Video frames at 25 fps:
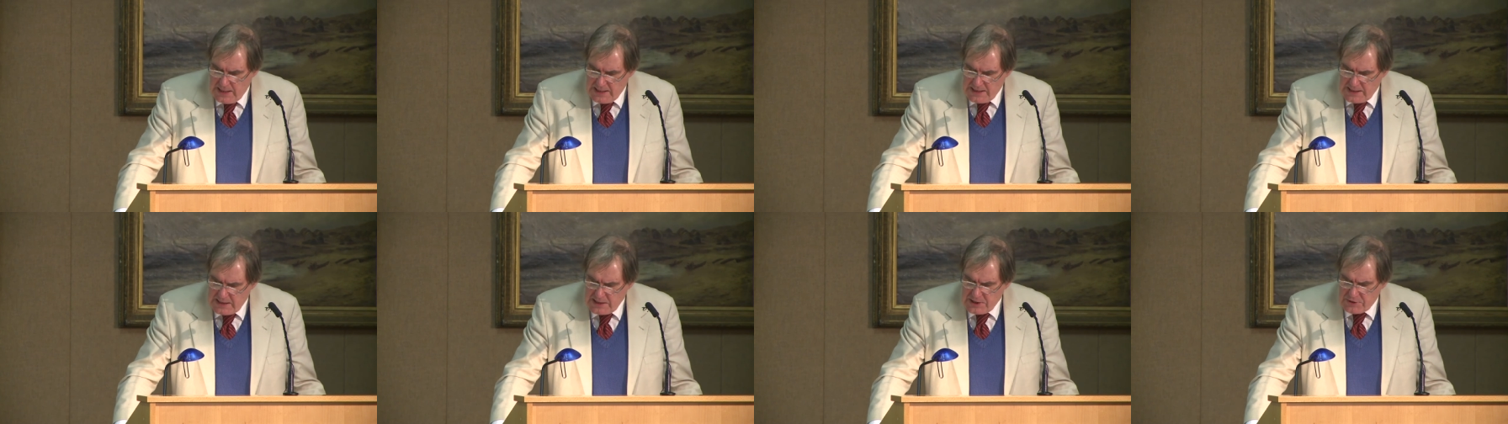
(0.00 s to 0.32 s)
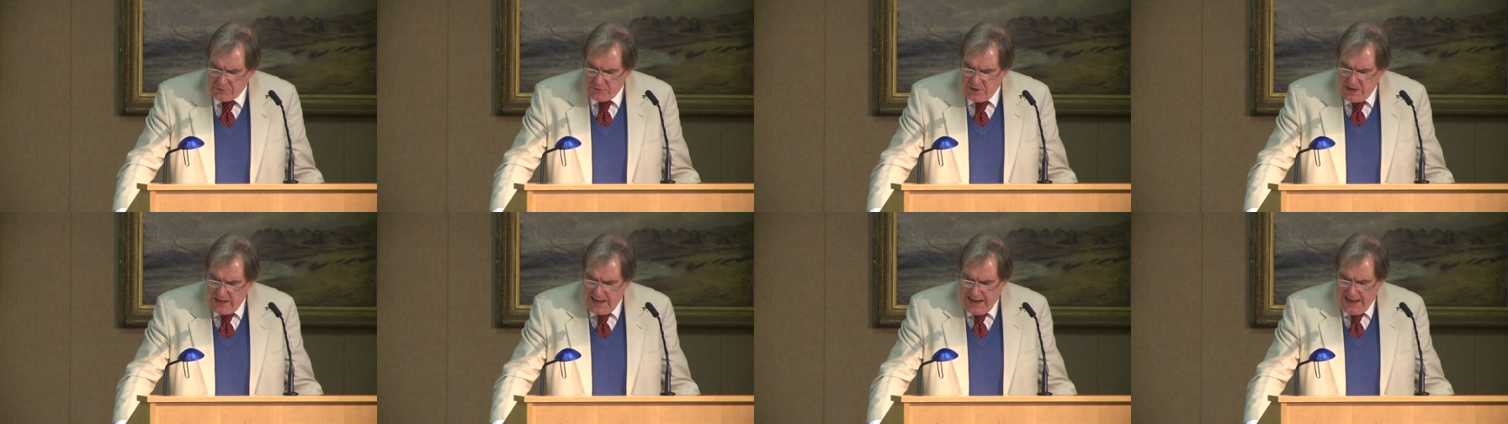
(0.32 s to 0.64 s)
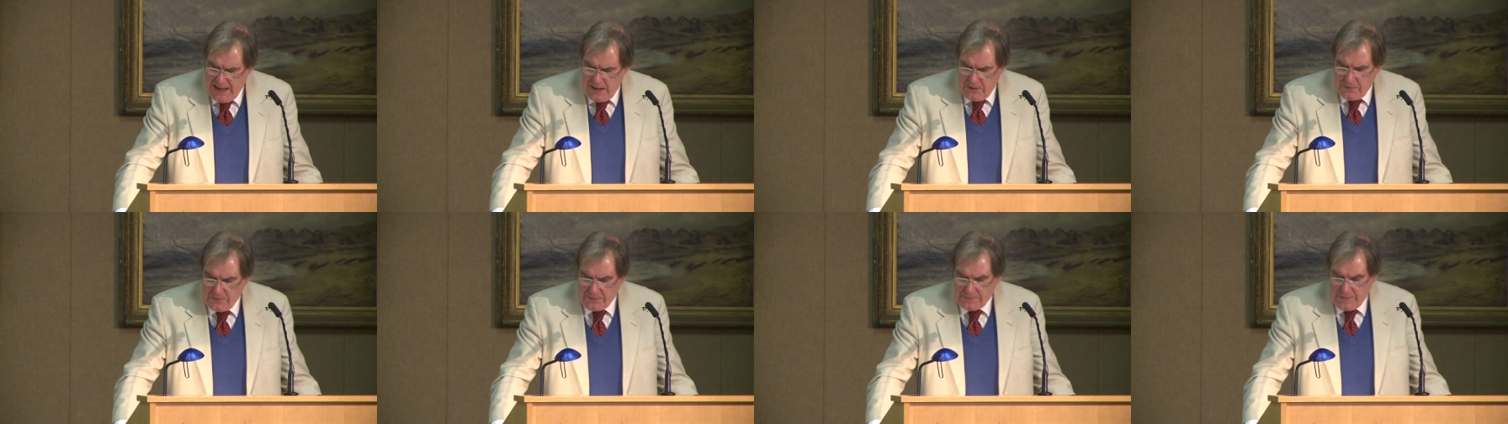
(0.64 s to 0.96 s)
is
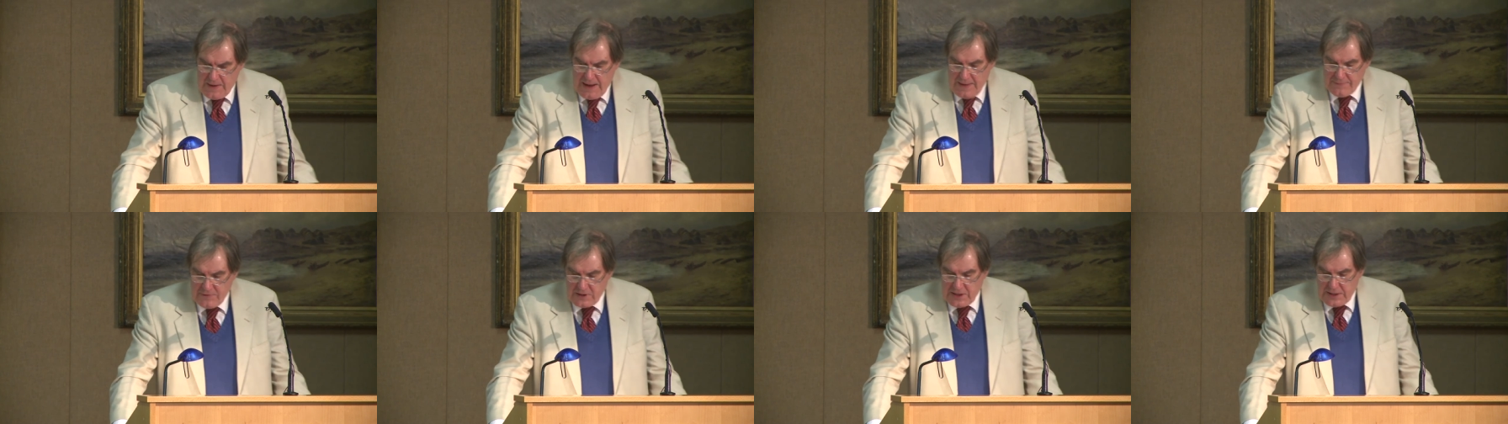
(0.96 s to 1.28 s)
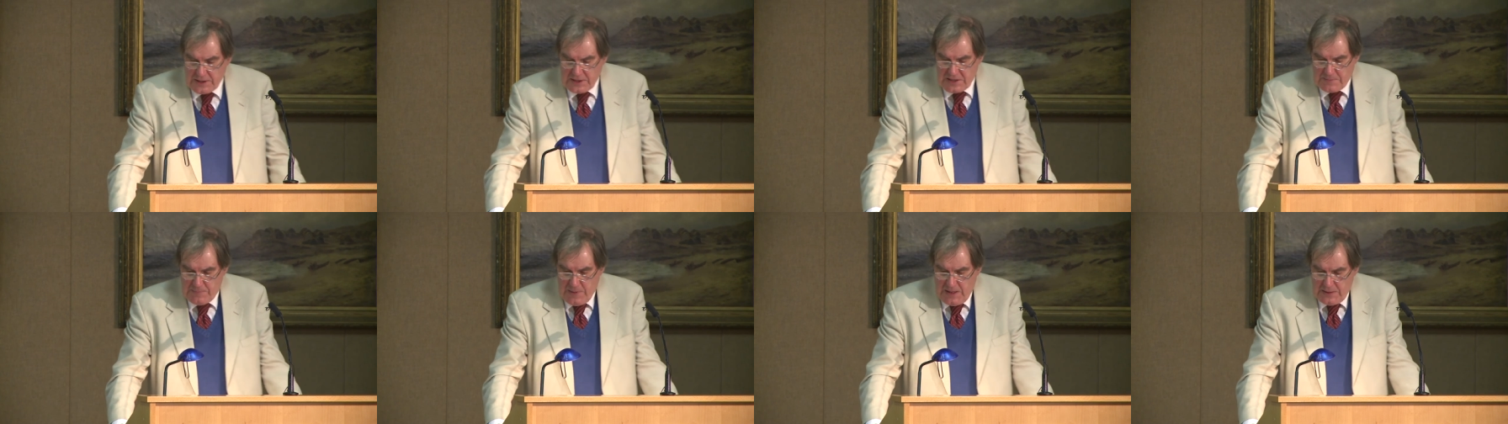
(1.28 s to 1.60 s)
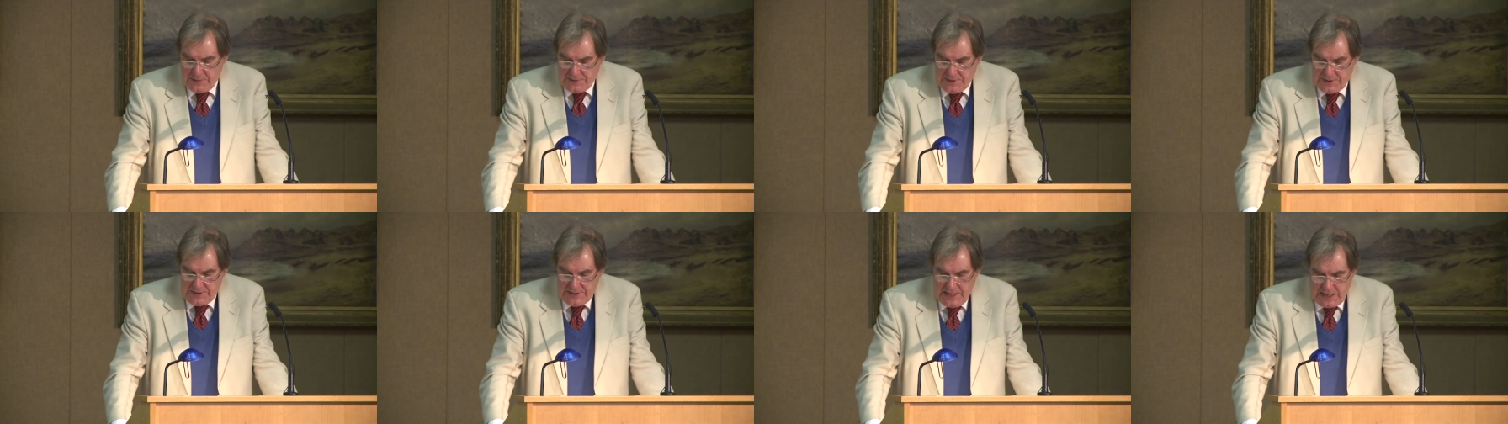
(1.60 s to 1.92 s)
renowned for having
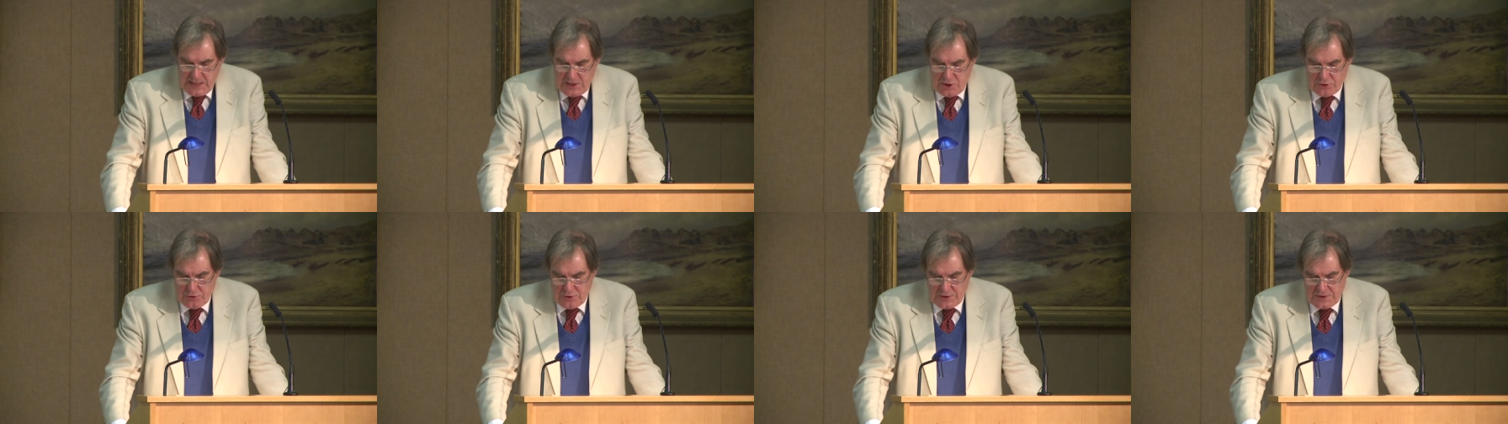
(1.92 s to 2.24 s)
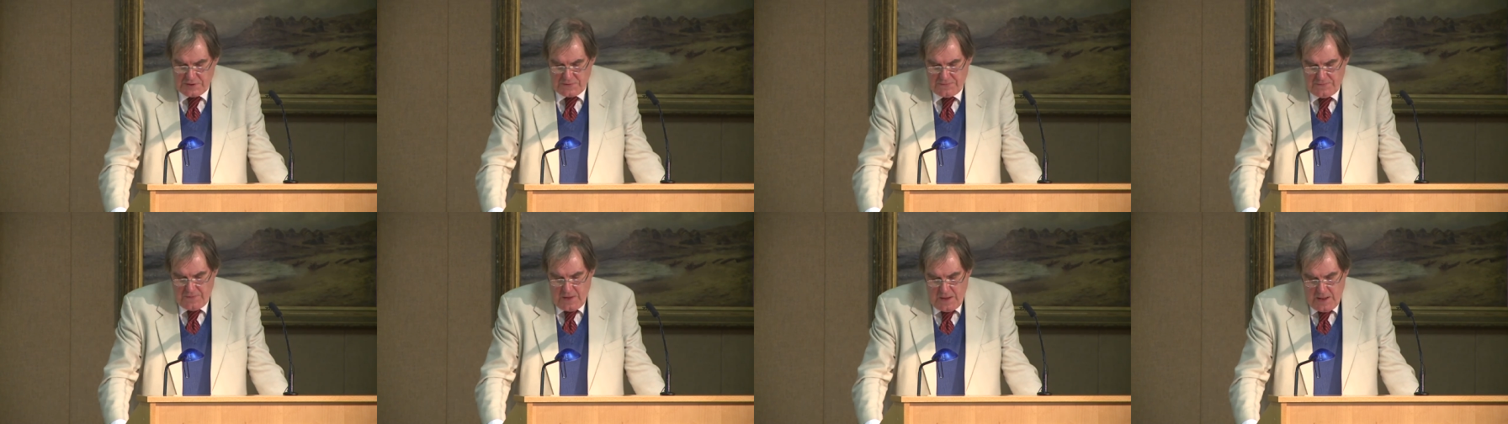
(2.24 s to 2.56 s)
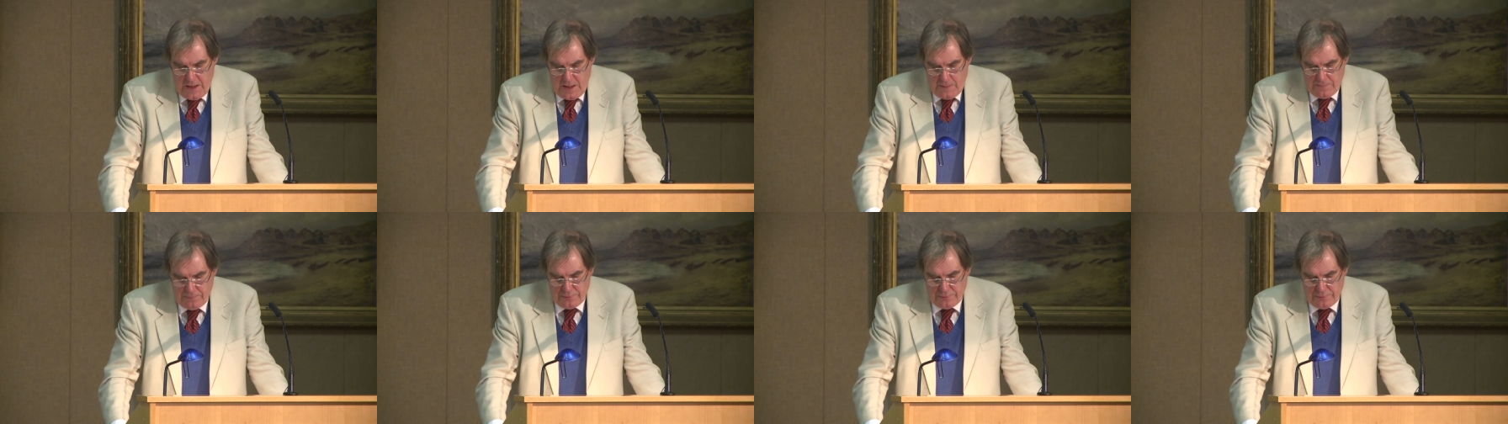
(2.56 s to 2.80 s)
expelled a dangerous fire